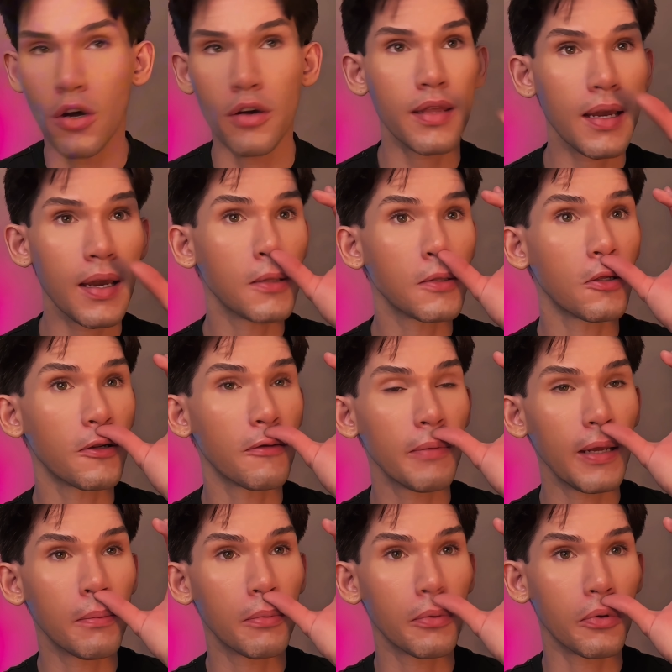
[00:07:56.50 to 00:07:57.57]
that a lot of
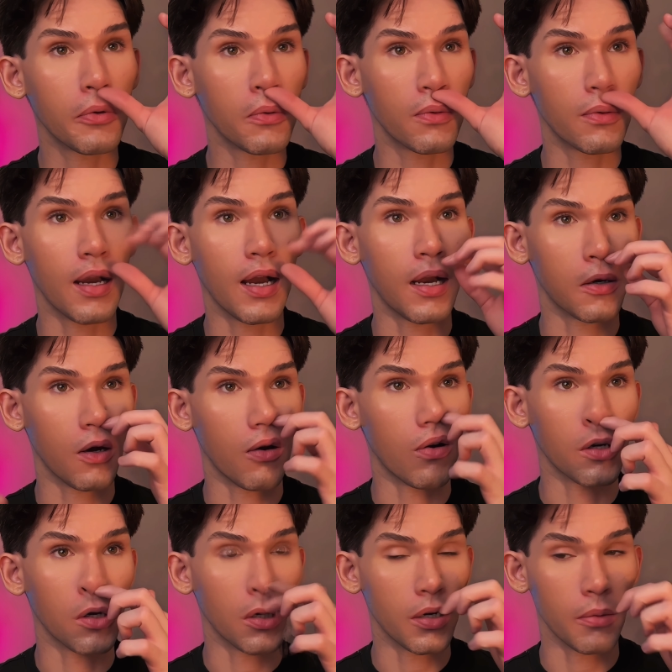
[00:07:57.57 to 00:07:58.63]
people are
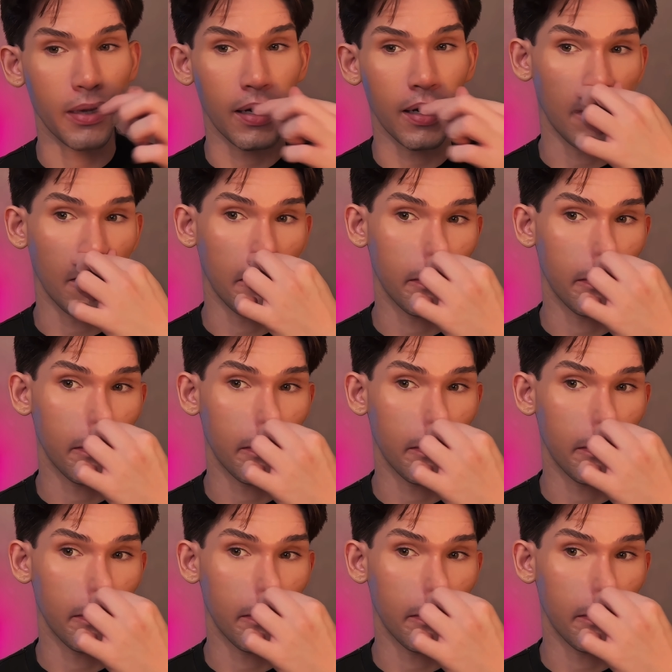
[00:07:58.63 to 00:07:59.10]
going on about